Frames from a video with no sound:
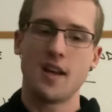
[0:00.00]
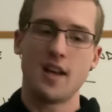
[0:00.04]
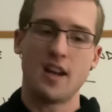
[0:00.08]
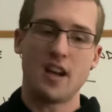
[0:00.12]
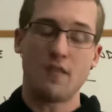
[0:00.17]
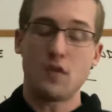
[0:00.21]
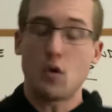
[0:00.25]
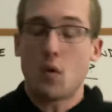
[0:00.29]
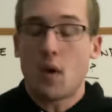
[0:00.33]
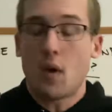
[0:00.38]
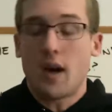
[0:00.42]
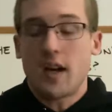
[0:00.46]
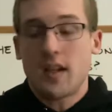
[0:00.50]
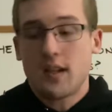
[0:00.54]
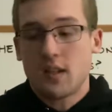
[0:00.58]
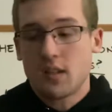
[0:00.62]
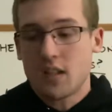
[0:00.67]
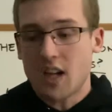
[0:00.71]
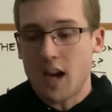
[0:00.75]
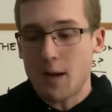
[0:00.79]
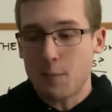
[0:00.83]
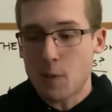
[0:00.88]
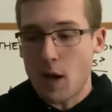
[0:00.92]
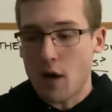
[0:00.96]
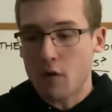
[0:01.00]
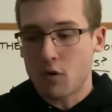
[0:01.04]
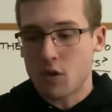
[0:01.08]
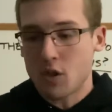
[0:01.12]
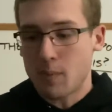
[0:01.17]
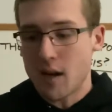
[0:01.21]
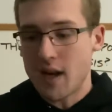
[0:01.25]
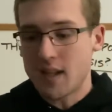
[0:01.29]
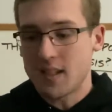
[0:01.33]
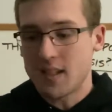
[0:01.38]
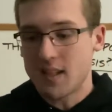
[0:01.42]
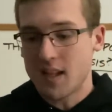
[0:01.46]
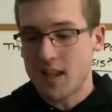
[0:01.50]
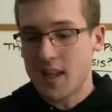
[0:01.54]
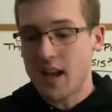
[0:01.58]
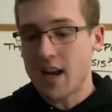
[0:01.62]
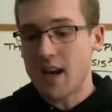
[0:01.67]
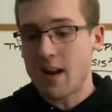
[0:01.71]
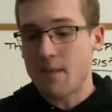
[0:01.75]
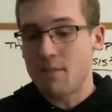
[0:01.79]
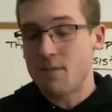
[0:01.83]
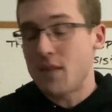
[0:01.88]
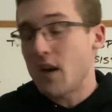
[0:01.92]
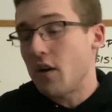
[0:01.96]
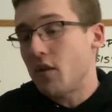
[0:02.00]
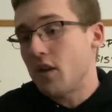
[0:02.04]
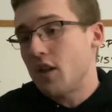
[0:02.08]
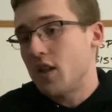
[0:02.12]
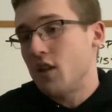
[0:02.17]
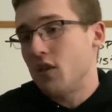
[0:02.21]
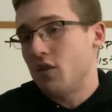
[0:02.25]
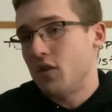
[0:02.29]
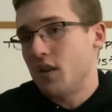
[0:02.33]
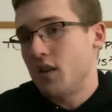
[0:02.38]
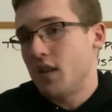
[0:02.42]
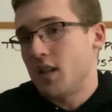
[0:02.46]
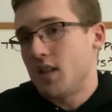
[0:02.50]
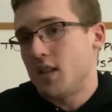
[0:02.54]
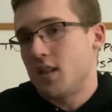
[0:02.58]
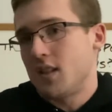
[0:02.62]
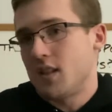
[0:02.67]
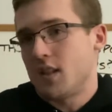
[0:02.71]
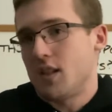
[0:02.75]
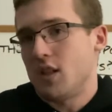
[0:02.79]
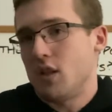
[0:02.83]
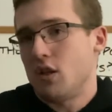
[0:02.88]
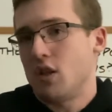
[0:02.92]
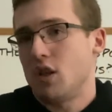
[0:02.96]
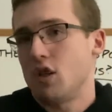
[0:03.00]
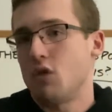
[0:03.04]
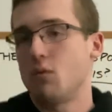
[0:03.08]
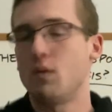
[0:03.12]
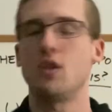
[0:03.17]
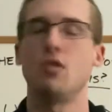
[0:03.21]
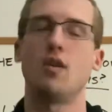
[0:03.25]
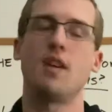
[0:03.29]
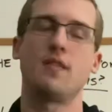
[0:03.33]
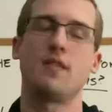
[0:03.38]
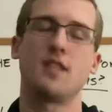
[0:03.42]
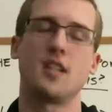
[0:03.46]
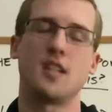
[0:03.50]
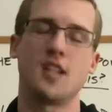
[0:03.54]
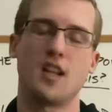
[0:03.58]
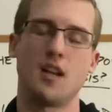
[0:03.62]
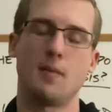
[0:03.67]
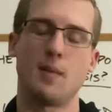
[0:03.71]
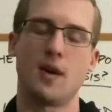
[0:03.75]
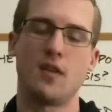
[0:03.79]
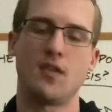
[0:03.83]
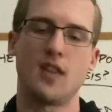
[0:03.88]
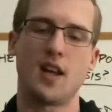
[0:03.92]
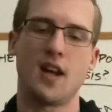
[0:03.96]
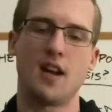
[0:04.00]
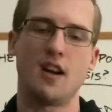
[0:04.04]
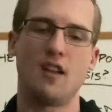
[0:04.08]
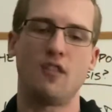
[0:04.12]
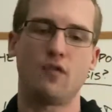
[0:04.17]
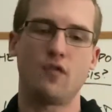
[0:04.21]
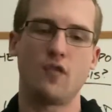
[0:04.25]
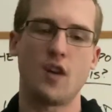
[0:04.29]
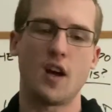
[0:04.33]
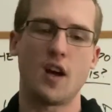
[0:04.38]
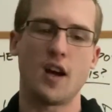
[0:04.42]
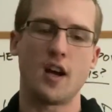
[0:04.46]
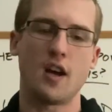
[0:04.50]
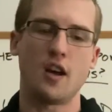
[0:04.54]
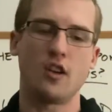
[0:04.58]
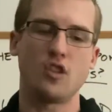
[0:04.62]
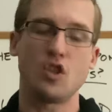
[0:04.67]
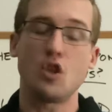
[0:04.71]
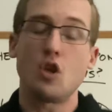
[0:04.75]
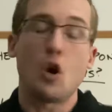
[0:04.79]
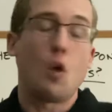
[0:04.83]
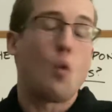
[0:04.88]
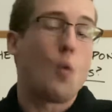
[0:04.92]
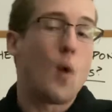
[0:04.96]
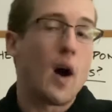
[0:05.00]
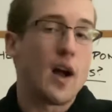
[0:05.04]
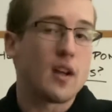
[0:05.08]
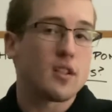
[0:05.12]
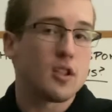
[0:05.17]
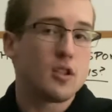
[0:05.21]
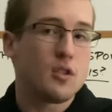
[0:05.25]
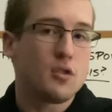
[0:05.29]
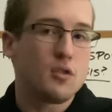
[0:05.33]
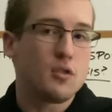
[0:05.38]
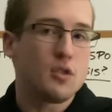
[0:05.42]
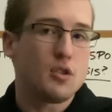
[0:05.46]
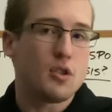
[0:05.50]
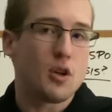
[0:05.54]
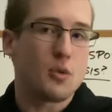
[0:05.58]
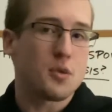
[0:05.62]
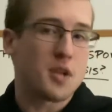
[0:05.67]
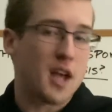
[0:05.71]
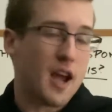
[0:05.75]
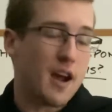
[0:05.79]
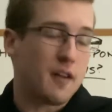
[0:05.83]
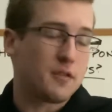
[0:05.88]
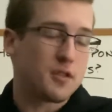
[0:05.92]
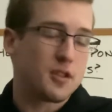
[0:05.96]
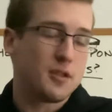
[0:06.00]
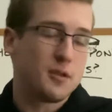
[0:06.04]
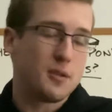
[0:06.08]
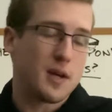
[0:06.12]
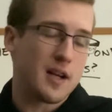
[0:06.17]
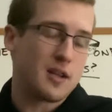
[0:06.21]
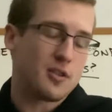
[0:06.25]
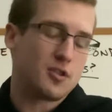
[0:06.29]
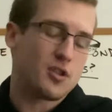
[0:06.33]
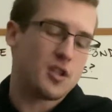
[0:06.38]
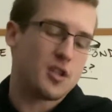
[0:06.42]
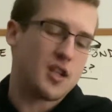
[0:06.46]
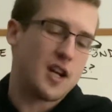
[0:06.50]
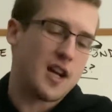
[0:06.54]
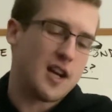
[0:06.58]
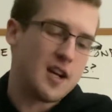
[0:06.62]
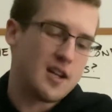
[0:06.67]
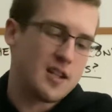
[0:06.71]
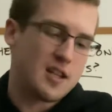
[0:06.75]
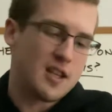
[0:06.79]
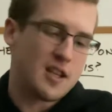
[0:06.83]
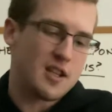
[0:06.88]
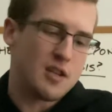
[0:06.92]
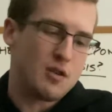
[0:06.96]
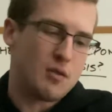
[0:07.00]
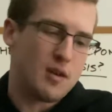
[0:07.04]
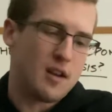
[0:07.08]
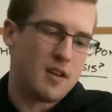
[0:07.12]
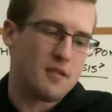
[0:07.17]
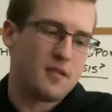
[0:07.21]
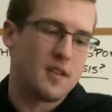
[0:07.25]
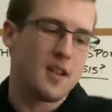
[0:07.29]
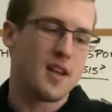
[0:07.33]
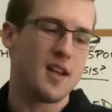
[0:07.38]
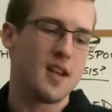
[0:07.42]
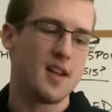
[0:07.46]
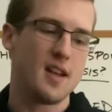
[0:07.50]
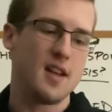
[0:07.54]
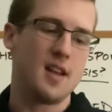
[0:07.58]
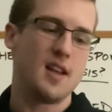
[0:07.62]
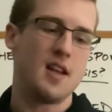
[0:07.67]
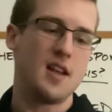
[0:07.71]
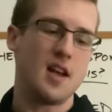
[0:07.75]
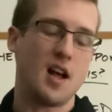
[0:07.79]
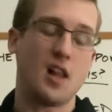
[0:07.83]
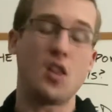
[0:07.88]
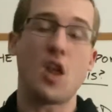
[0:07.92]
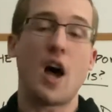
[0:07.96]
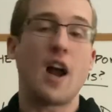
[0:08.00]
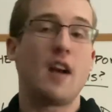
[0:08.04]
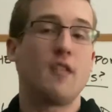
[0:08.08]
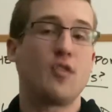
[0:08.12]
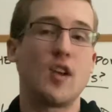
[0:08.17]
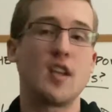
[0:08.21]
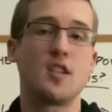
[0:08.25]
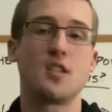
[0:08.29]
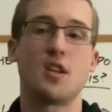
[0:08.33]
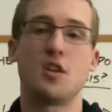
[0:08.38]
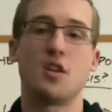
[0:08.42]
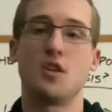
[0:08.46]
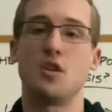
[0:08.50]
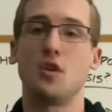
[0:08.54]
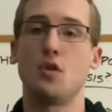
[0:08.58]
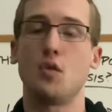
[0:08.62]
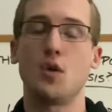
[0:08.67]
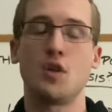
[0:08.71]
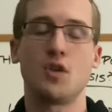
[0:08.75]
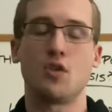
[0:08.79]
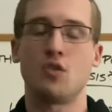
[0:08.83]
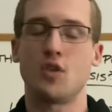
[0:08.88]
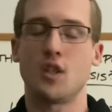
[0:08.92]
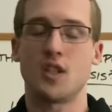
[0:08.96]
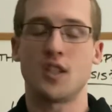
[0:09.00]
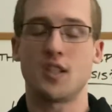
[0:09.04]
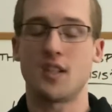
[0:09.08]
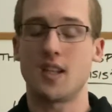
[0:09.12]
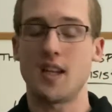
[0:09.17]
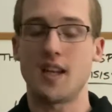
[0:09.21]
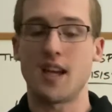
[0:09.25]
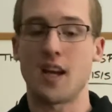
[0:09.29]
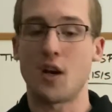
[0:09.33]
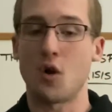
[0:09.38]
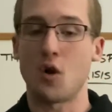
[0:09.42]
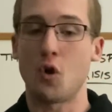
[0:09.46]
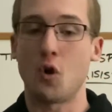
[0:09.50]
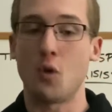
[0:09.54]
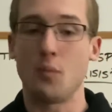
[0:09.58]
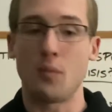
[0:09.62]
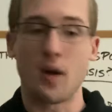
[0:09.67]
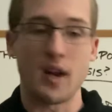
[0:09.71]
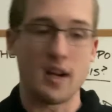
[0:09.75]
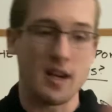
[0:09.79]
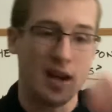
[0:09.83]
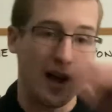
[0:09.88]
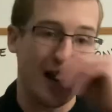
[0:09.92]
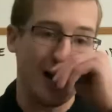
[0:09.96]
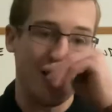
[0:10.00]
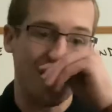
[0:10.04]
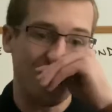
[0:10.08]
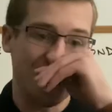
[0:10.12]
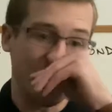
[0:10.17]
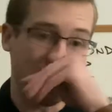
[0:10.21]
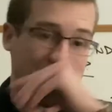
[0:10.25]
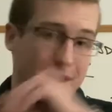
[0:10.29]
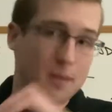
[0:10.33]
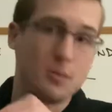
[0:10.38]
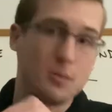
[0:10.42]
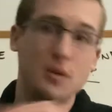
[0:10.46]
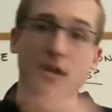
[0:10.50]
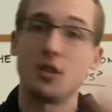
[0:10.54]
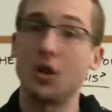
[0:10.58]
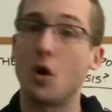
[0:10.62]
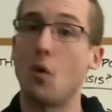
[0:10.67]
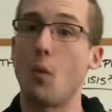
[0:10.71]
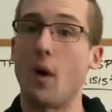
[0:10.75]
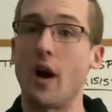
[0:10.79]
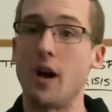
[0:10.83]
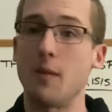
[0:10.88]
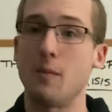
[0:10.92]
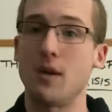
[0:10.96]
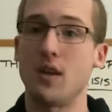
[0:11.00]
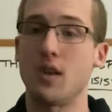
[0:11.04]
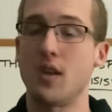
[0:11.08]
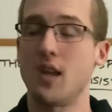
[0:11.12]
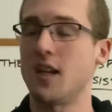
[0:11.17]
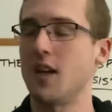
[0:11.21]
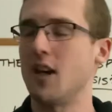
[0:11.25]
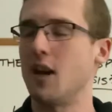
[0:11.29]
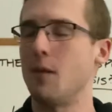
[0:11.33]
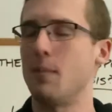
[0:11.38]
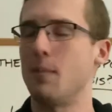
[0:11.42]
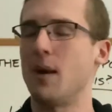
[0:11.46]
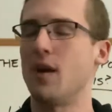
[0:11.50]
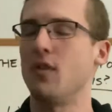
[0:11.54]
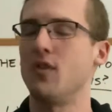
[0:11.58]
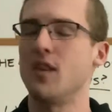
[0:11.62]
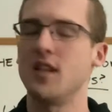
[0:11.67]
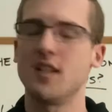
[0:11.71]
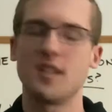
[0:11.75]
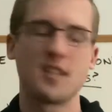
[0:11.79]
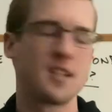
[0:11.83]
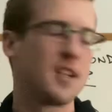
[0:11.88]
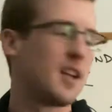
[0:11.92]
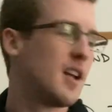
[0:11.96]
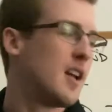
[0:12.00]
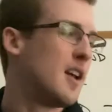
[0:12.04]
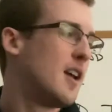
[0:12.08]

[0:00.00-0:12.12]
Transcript: If you want to type out a response to that, I'm very curious to hear what you have to say about that. If you don't want to, you don't have to. I understand that you have a lot of things to do and you're just sitting at home right now and you probably don't want to be thinking about this.